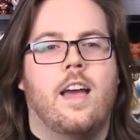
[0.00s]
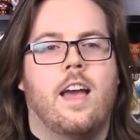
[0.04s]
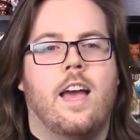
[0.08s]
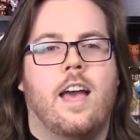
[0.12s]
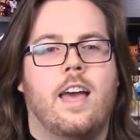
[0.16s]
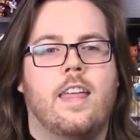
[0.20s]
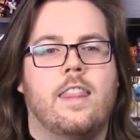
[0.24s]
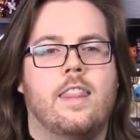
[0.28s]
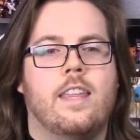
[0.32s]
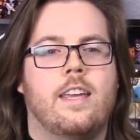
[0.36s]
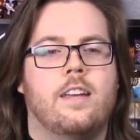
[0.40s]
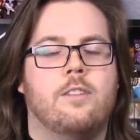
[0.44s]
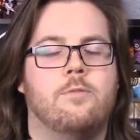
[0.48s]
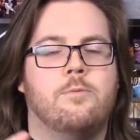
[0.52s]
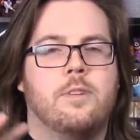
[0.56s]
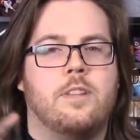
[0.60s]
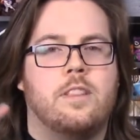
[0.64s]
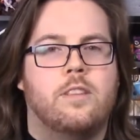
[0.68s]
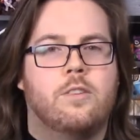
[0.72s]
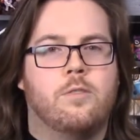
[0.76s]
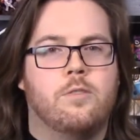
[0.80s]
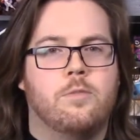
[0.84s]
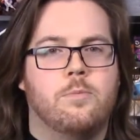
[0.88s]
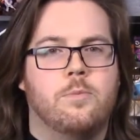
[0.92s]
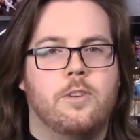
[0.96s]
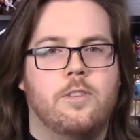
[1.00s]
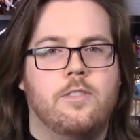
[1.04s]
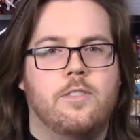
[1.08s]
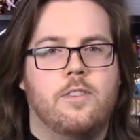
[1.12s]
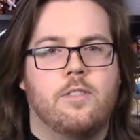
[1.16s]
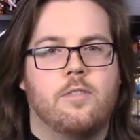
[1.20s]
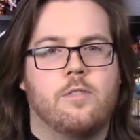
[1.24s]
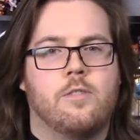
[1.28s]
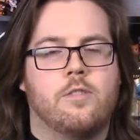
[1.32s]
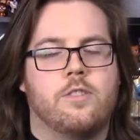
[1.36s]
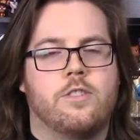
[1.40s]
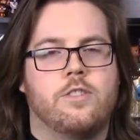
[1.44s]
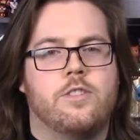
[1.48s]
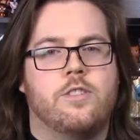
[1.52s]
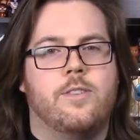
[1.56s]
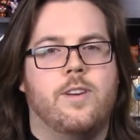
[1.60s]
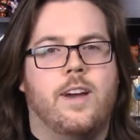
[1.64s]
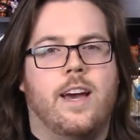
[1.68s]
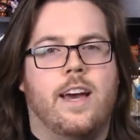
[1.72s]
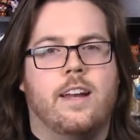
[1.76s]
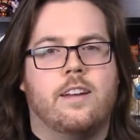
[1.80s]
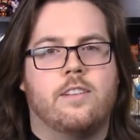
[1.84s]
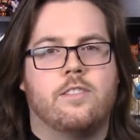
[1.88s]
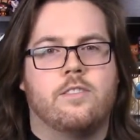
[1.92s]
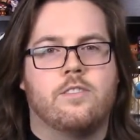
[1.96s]
And then with the old movie, of course, you
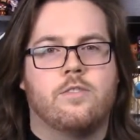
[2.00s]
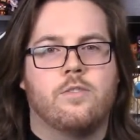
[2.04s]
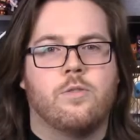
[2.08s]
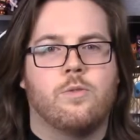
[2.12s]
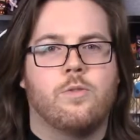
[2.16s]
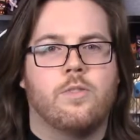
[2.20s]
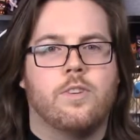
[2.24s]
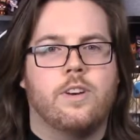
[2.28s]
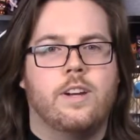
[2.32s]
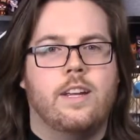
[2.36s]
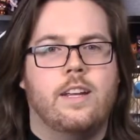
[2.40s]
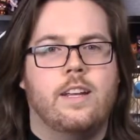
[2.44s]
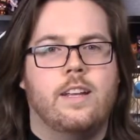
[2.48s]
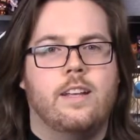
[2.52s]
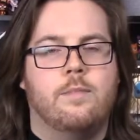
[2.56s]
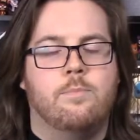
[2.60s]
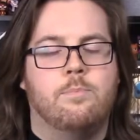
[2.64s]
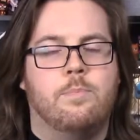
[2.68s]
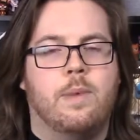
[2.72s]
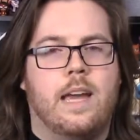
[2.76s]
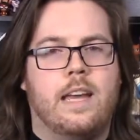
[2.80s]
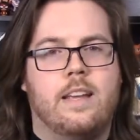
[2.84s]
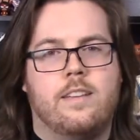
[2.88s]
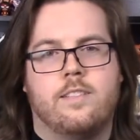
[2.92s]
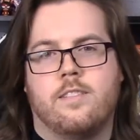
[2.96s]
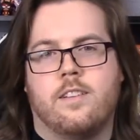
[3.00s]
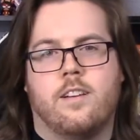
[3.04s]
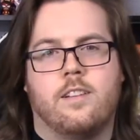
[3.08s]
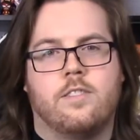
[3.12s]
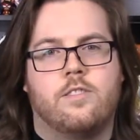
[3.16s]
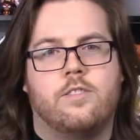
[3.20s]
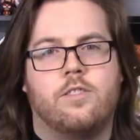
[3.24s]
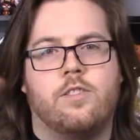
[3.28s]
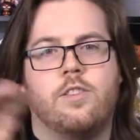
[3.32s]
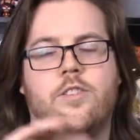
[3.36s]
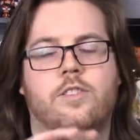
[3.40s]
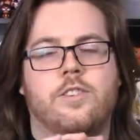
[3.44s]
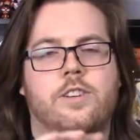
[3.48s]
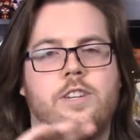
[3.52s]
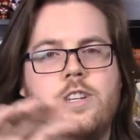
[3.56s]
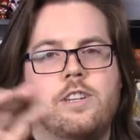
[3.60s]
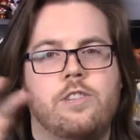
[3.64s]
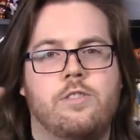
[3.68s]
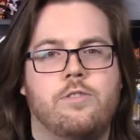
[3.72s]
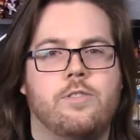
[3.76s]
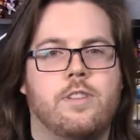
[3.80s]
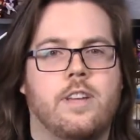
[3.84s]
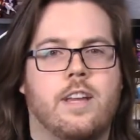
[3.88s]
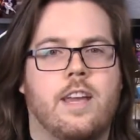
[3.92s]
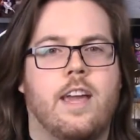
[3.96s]
had a story based on, so you already
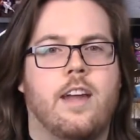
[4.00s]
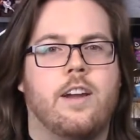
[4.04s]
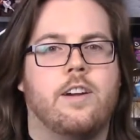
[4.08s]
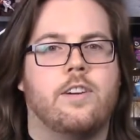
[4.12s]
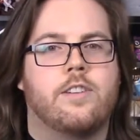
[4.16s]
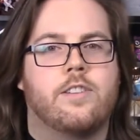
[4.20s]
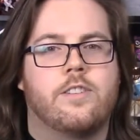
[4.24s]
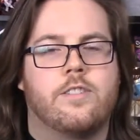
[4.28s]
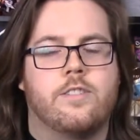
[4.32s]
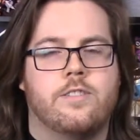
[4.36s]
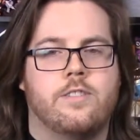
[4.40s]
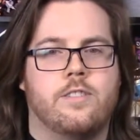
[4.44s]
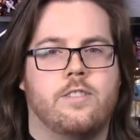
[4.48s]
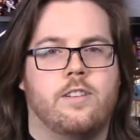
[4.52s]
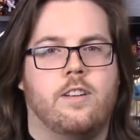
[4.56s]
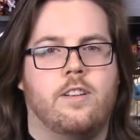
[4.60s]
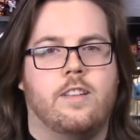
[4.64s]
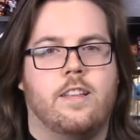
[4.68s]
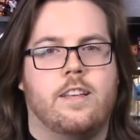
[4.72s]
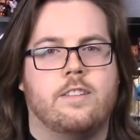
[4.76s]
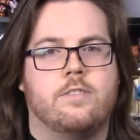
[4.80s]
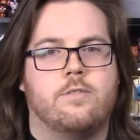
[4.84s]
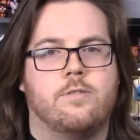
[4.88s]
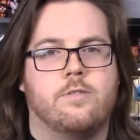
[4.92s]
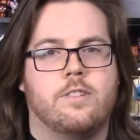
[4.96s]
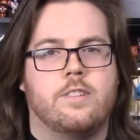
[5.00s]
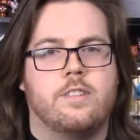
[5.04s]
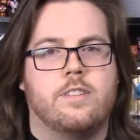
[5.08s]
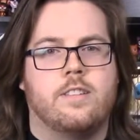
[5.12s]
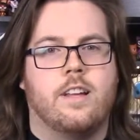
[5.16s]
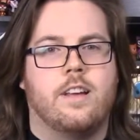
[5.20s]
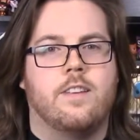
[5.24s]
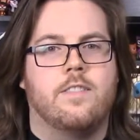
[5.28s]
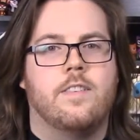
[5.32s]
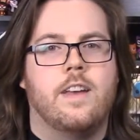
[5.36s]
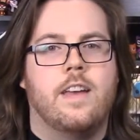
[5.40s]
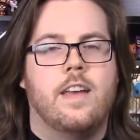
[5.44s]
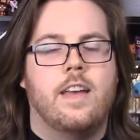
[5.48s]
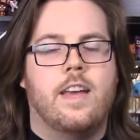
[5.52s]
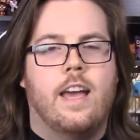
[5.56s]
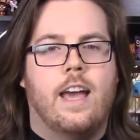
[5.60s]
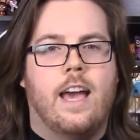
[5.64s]
knew the characters and all that sort of stuff.